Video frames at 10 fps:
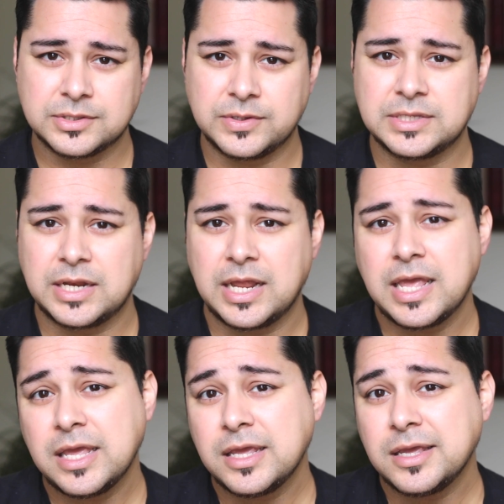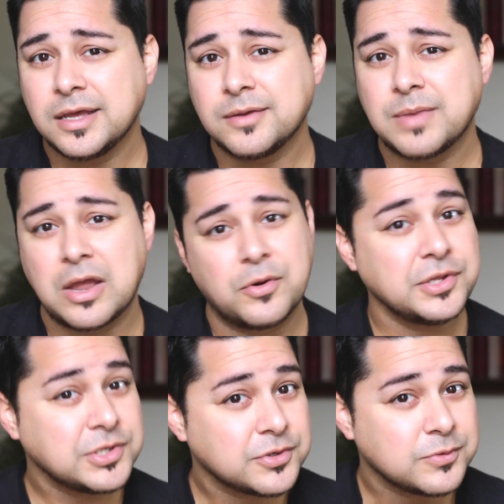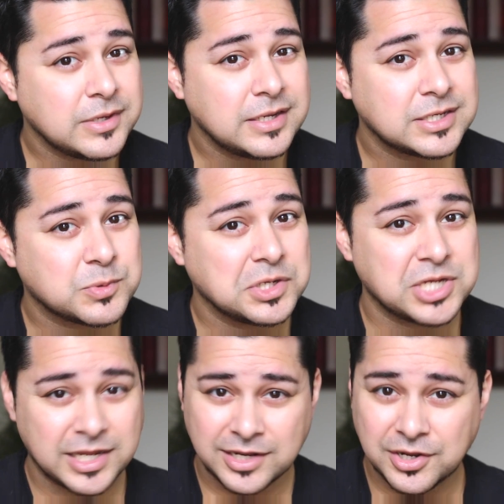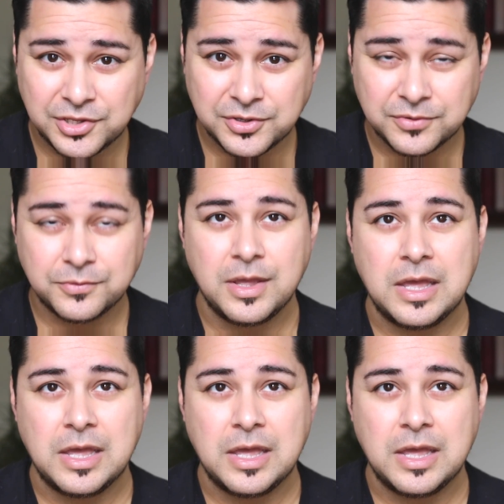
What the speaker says: So I said, hey, how are you doing? Just want to check in on you.